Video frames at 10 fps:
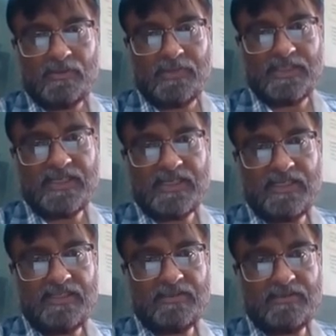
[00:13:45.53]

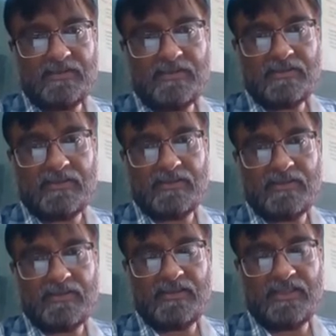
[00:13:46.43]
Basically,
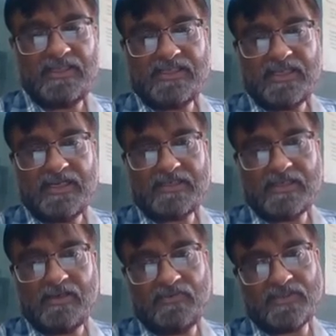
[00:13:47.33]
these are
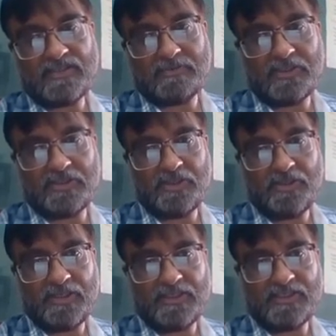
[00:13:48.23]
sulfur
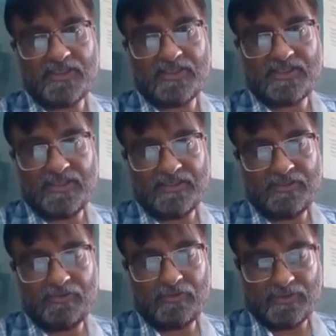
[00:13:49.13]
substituted cysteine.
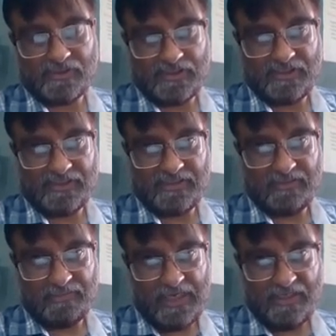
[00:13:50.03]
You know cysteine is an
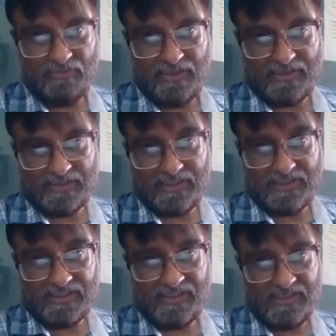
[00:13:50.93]
amino
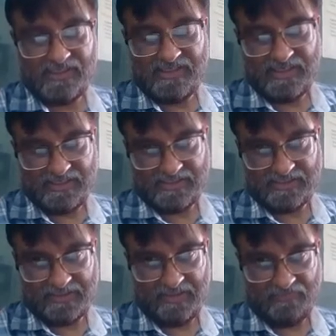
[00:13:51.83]
acid. It's a
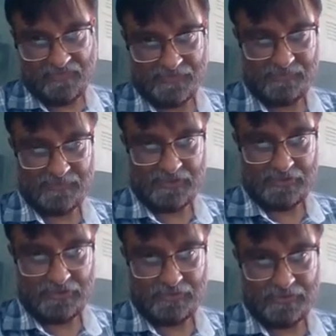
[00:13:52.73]
sulfur
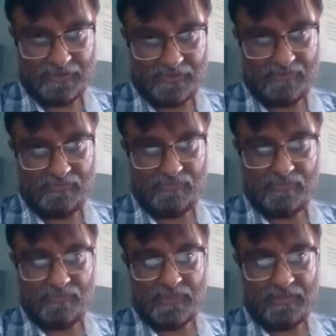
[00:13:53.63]
substituted
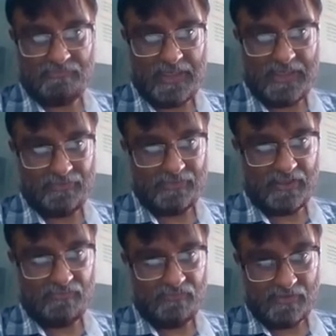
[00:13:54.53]
amino,
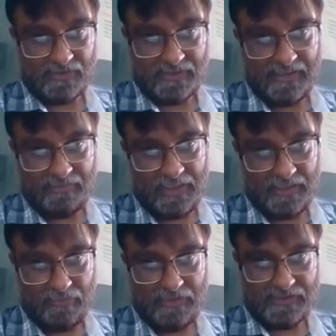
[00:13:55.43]
sulfoxide
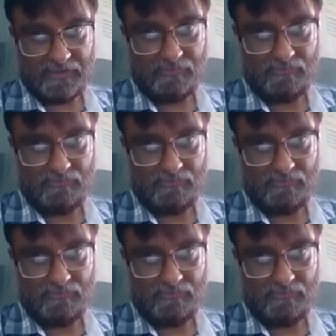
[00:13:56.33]
amino acid.